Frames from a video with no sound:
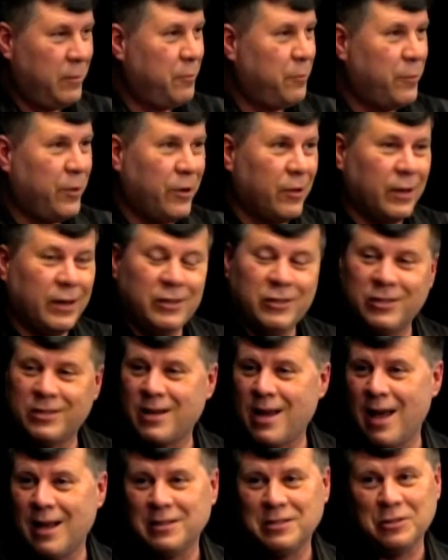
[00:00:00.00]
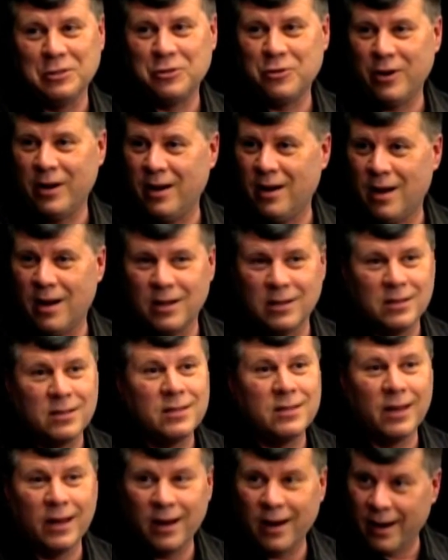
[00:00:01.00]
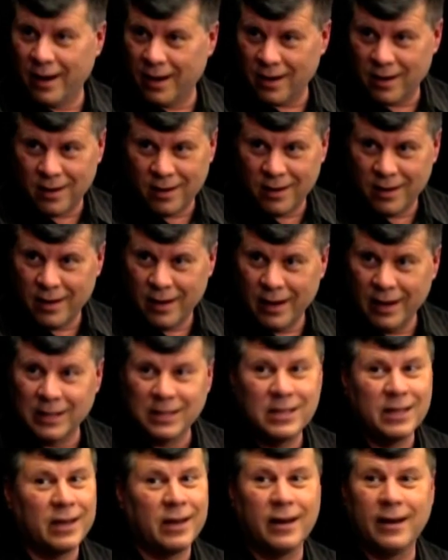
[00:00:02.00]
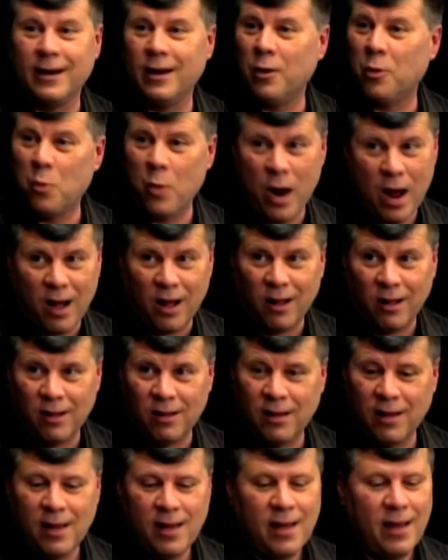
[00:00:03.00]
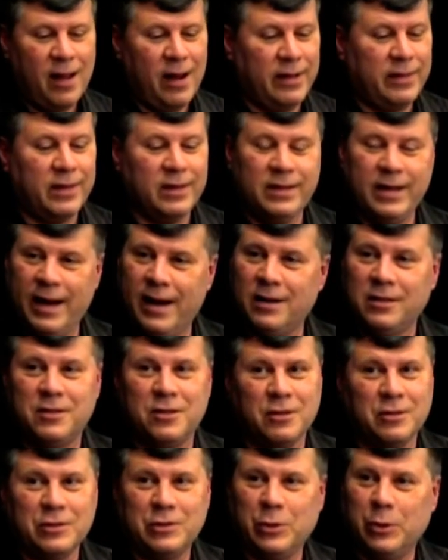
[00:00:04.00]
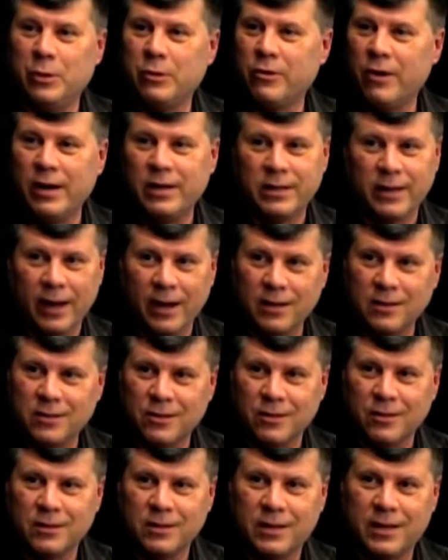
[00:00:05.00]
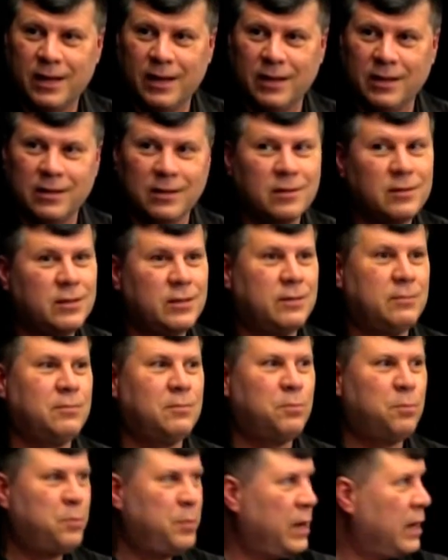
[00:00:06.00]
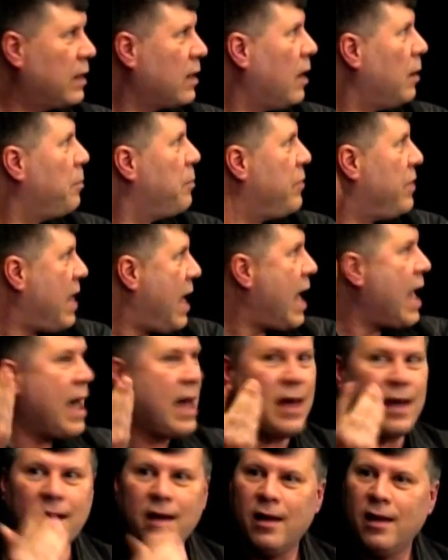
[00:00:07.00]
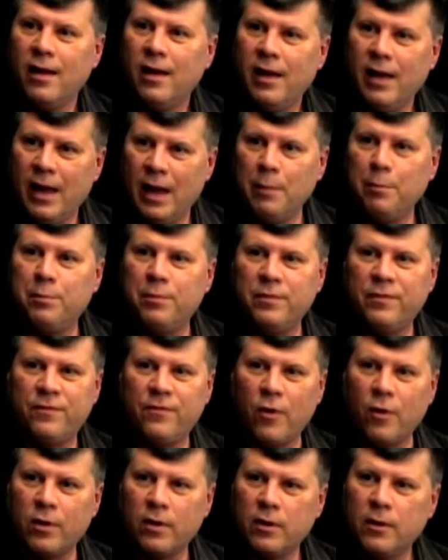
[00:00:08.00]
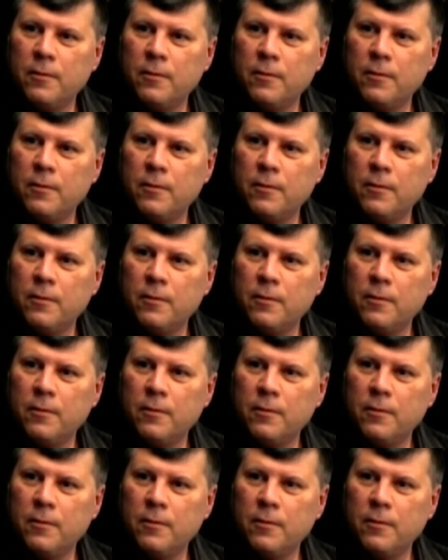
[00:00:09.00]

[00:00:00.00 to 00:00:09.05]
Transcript: really just concentrate on singing and singing it well. And the dancers, who are great dancers, can focus on the that. movement. And now, was that your